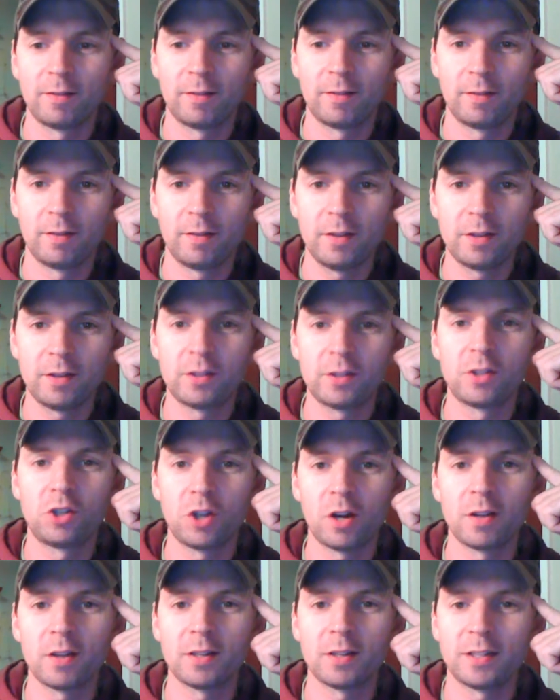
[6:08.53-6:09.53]
this is
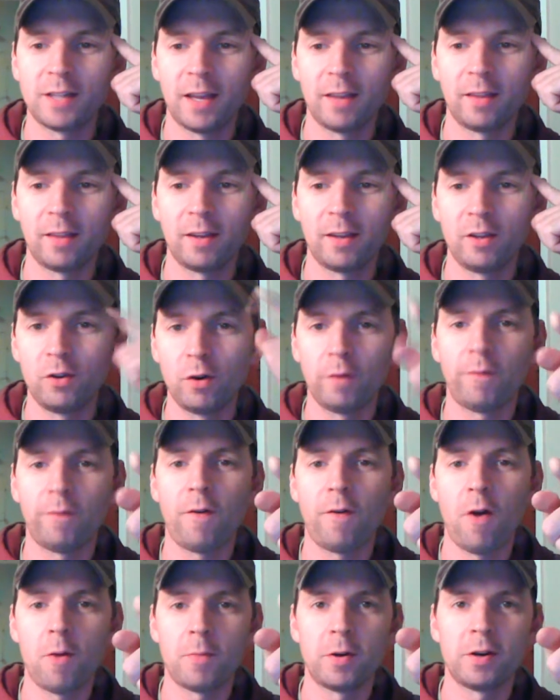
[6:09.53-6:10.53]
John Stanley, your
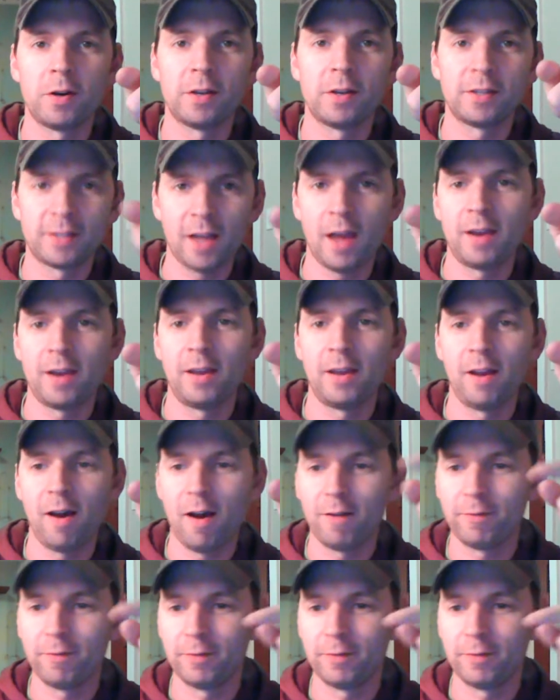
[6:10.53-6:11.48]
farmer, signing off.